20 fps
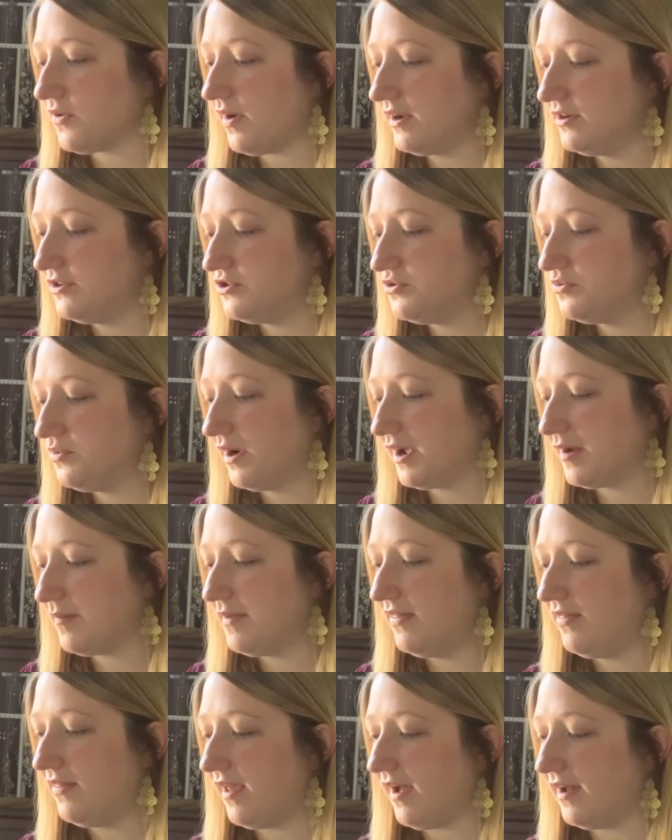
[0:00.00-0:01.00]
I do
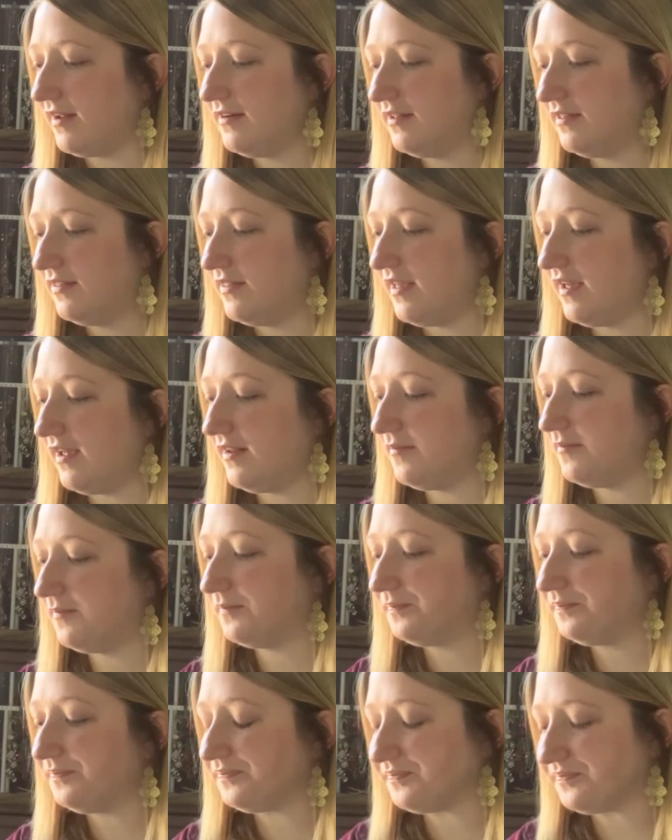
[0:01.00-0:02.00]
recommend that. And then
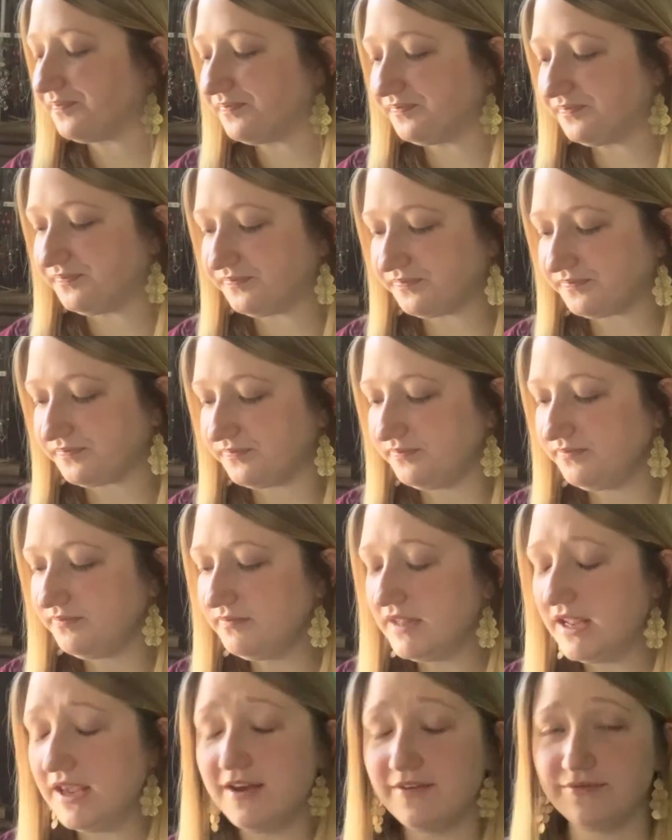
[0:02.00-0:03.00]

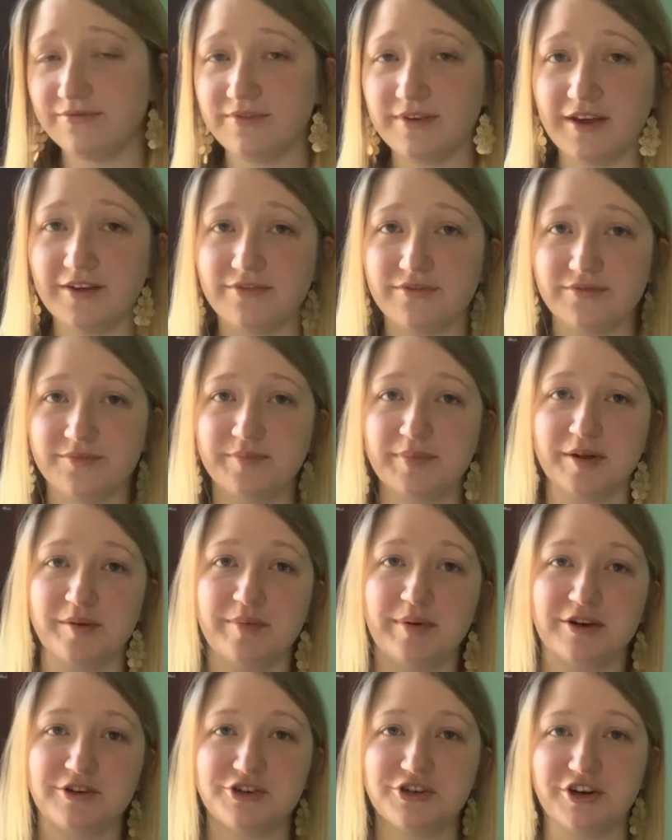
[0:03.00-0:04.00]
if blood
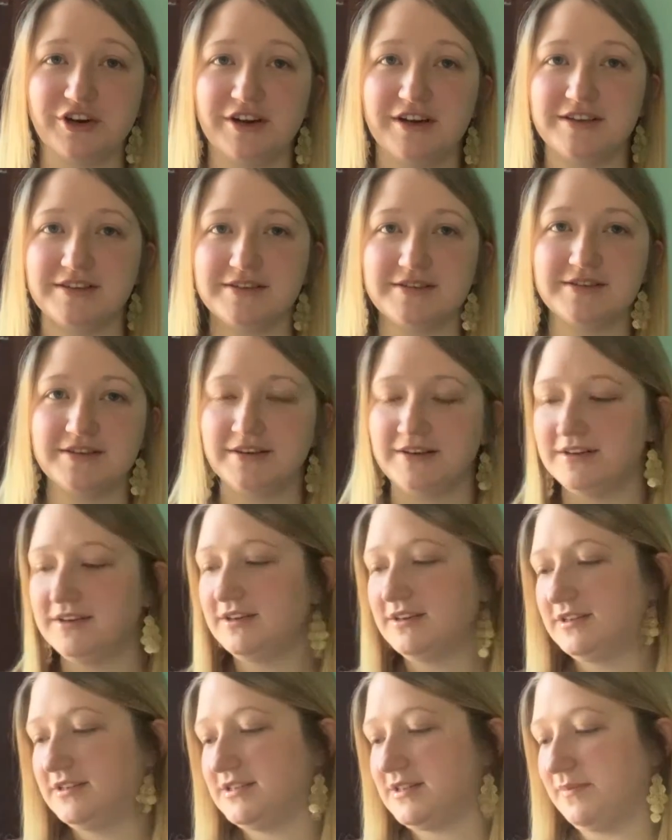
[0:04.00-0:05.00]
pressure is
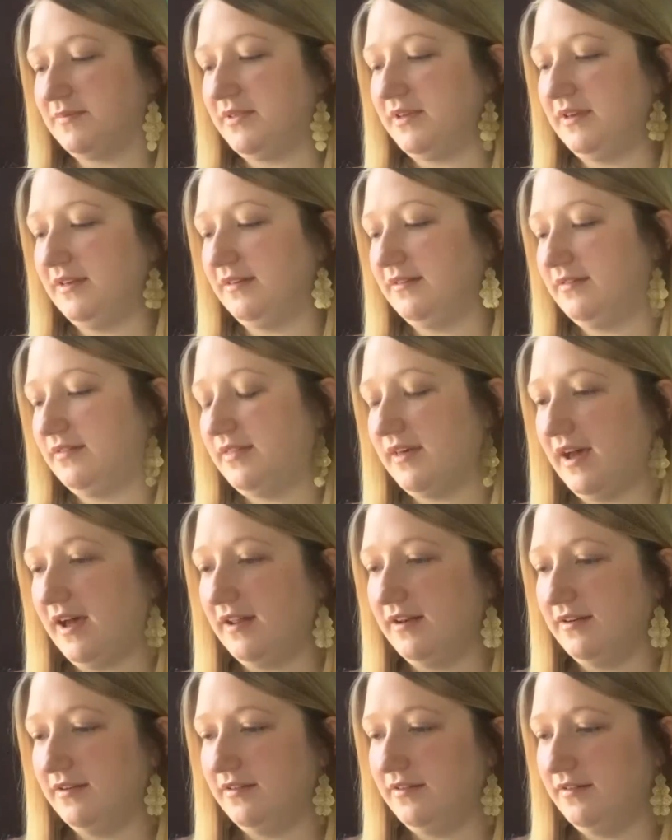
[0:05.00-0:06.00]
something
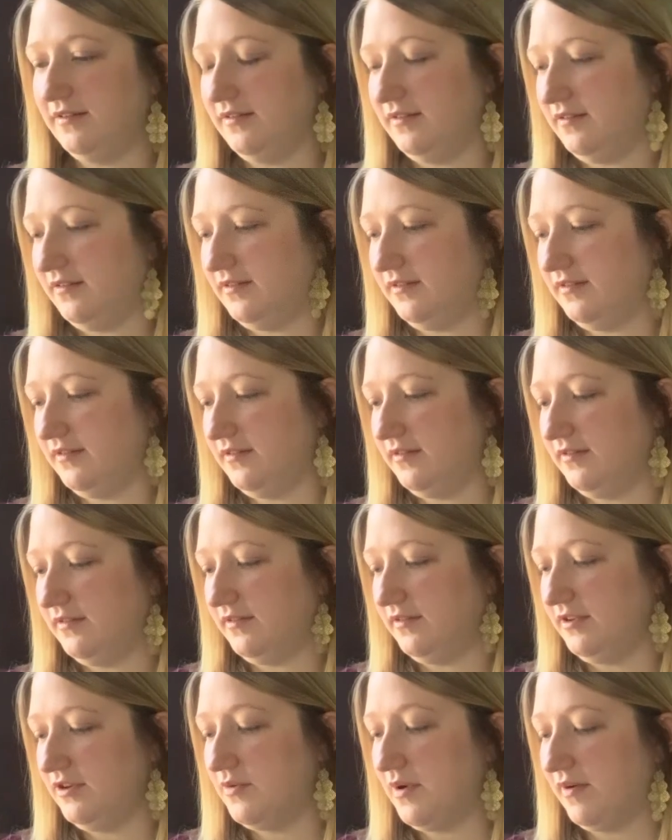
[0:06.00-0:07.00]
that
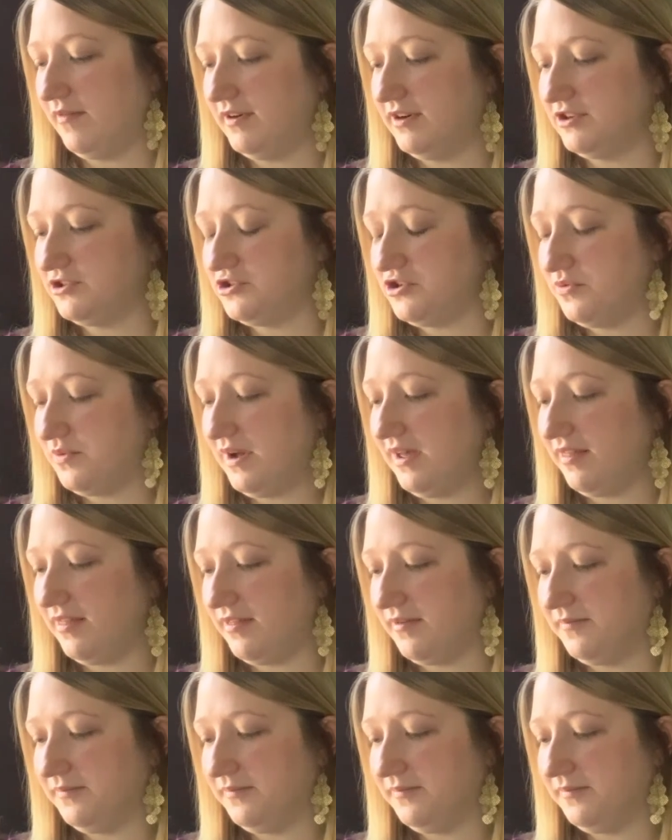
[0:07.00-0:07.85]
you have an issue with.